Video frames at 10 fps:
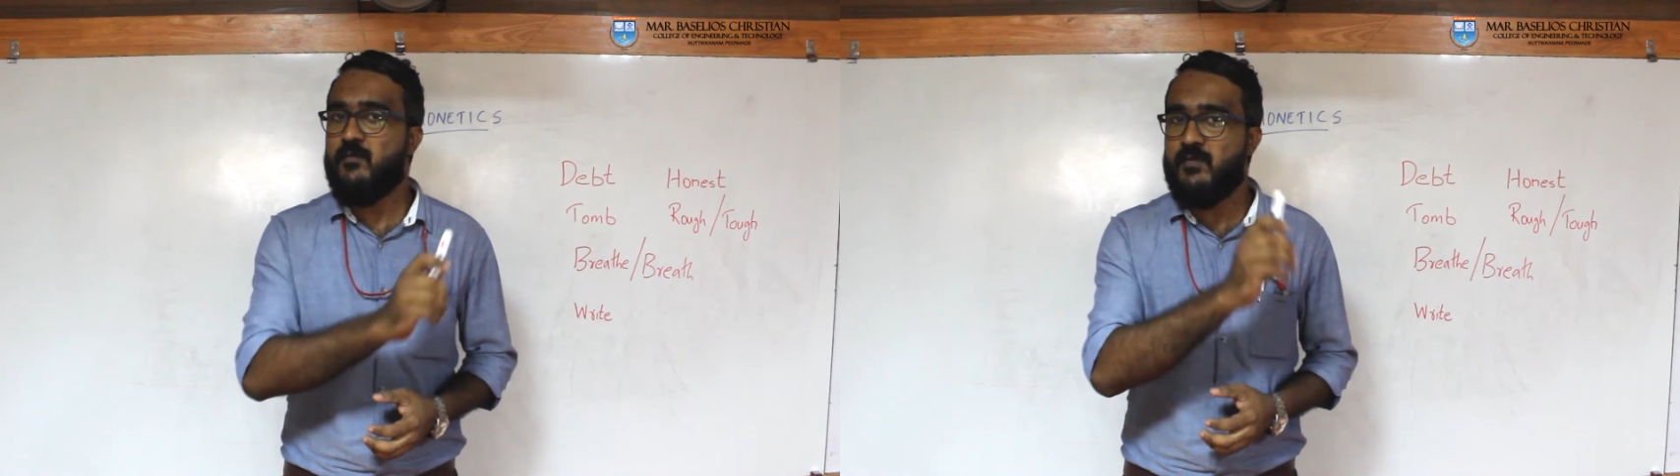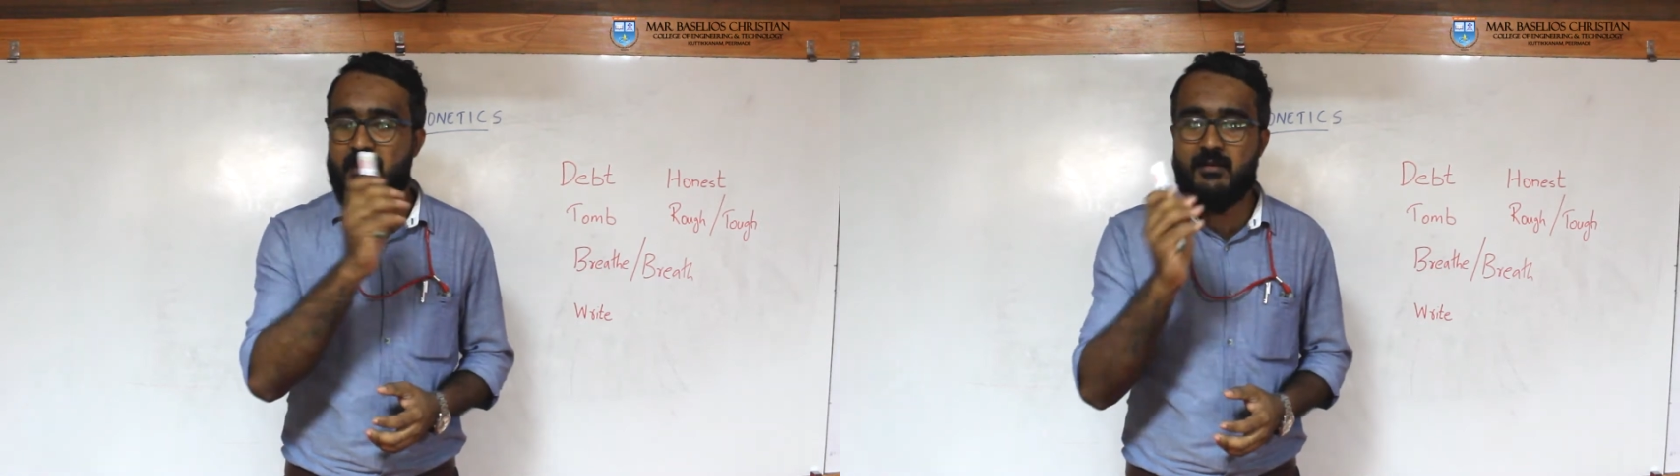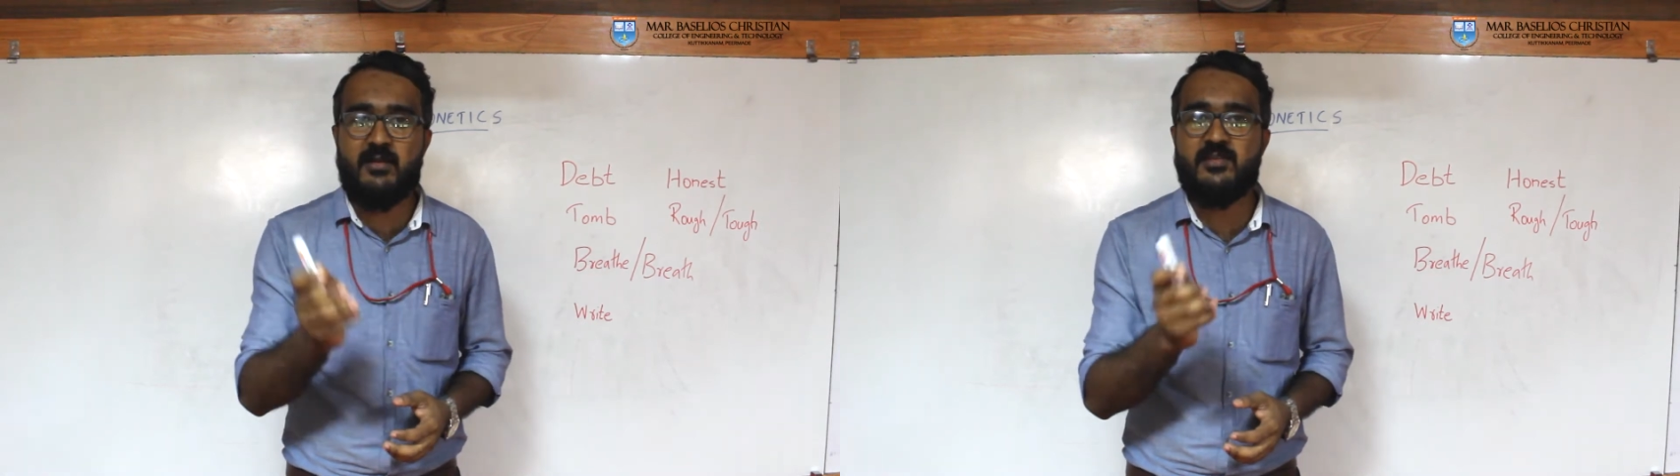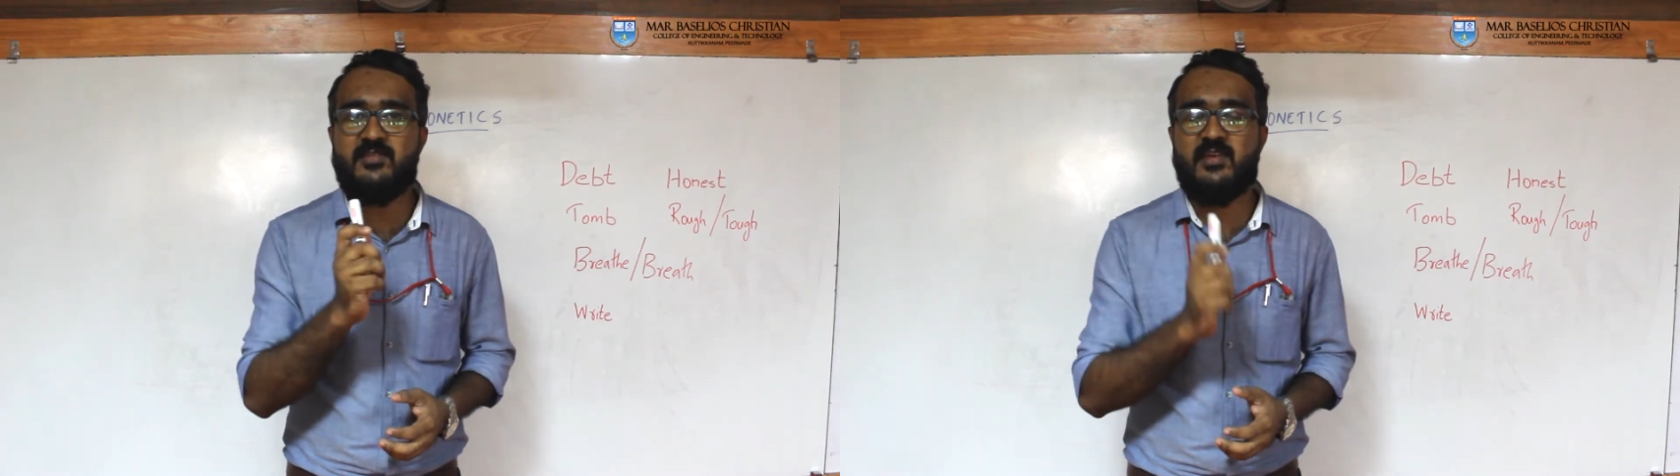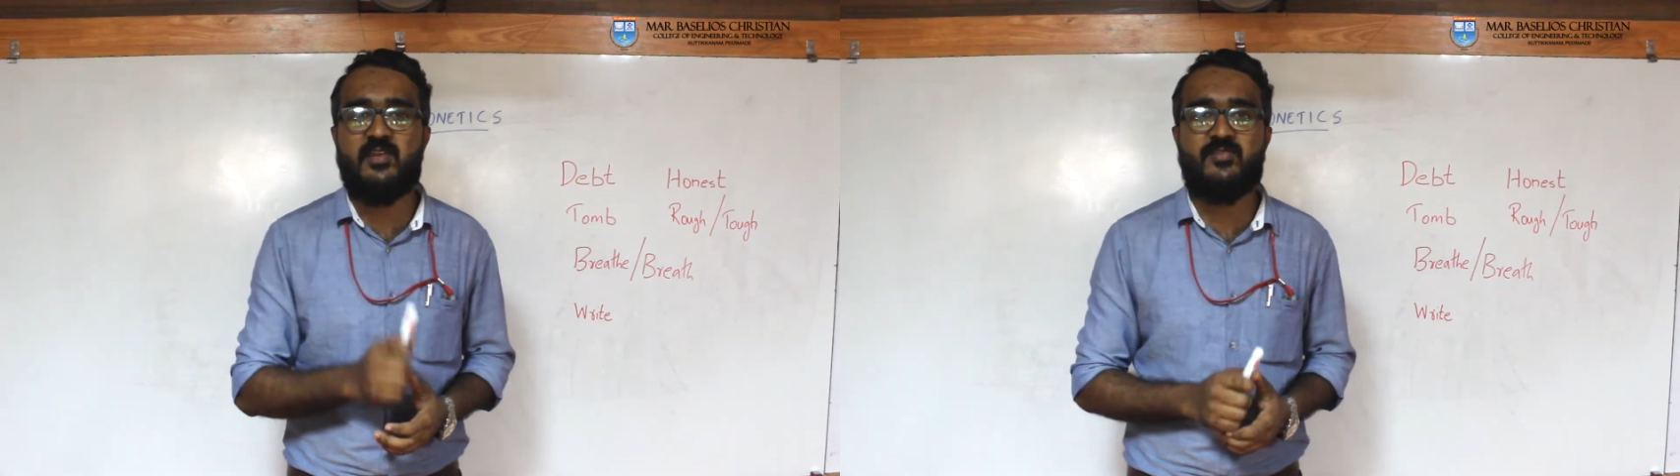we learn the
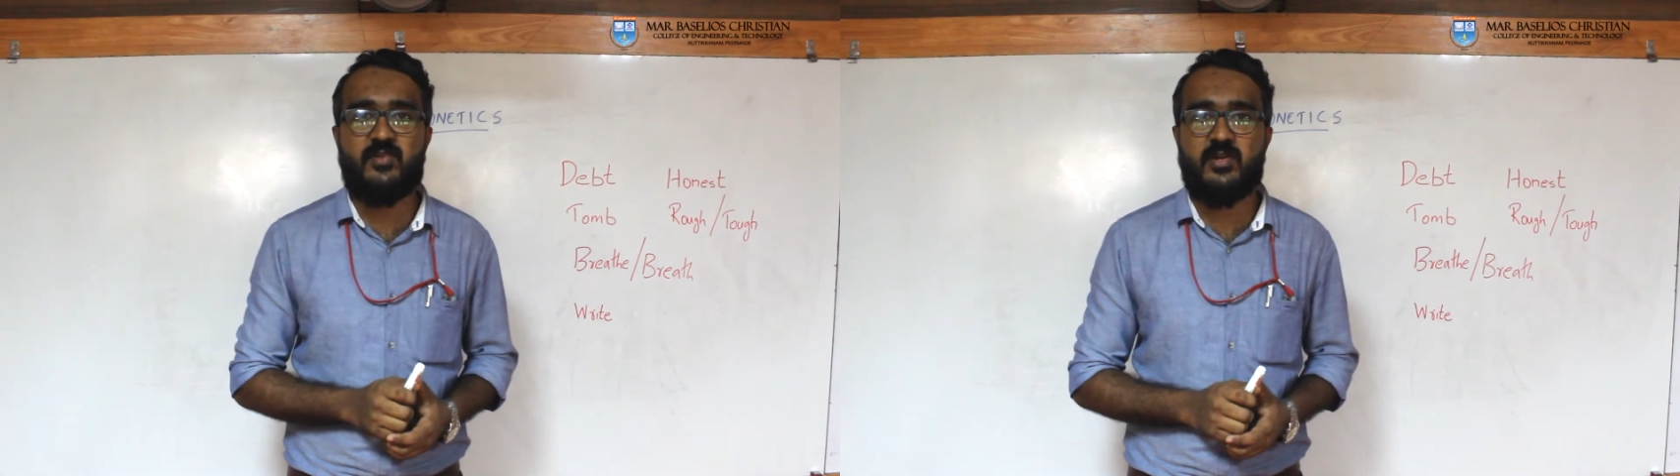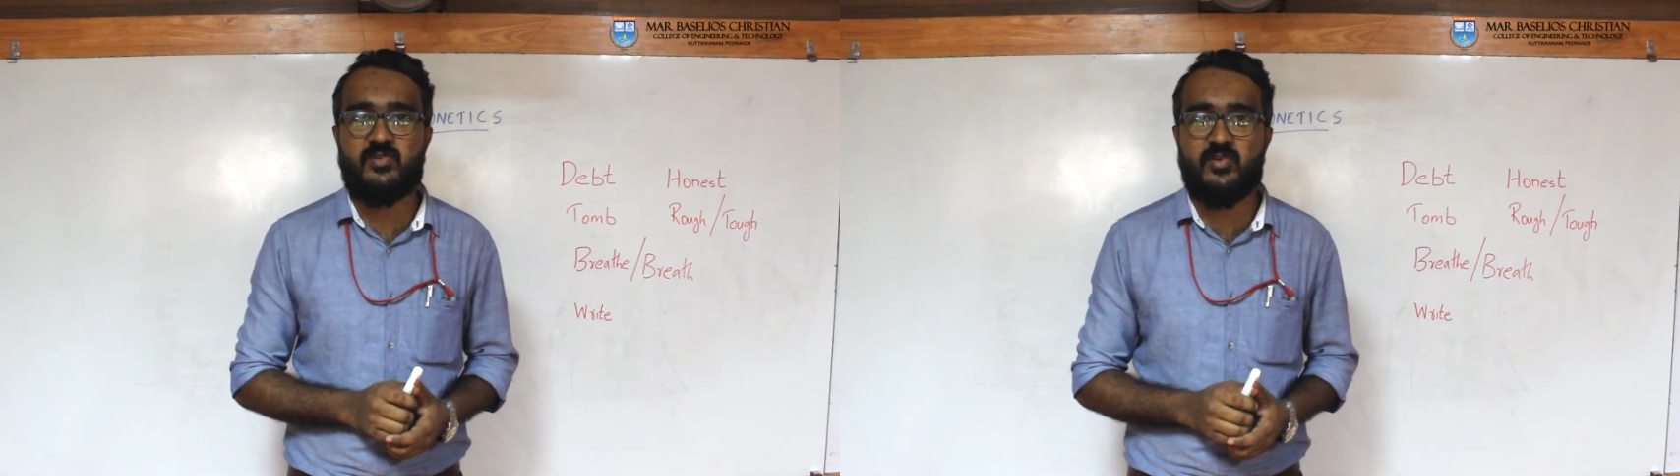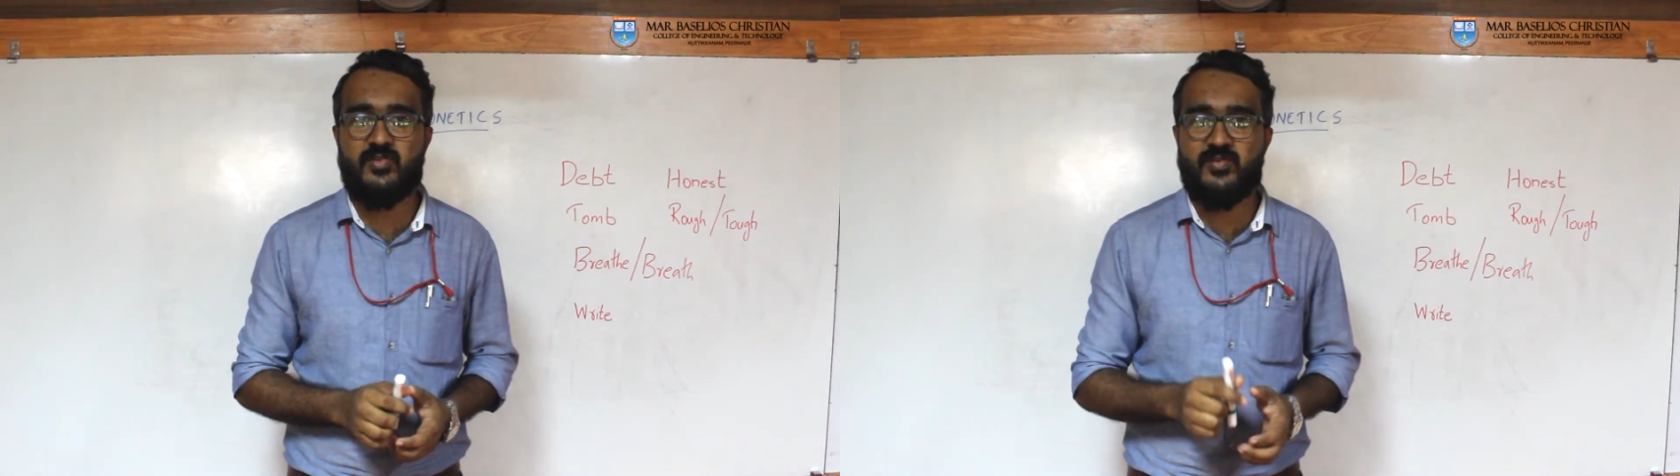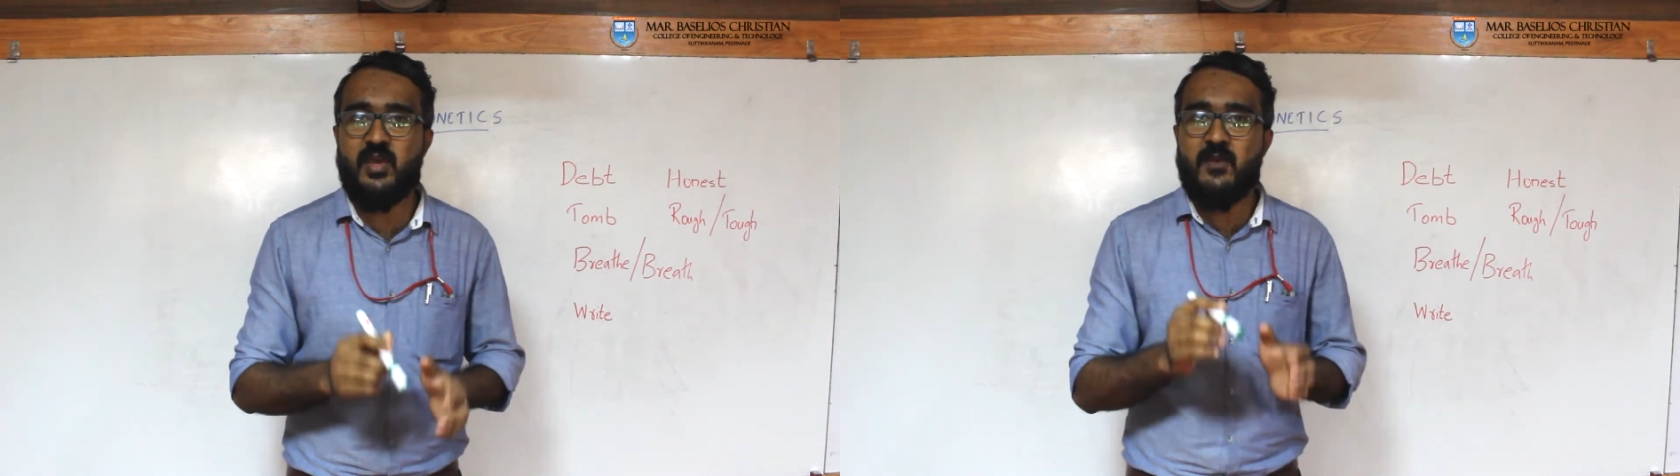sentence structures,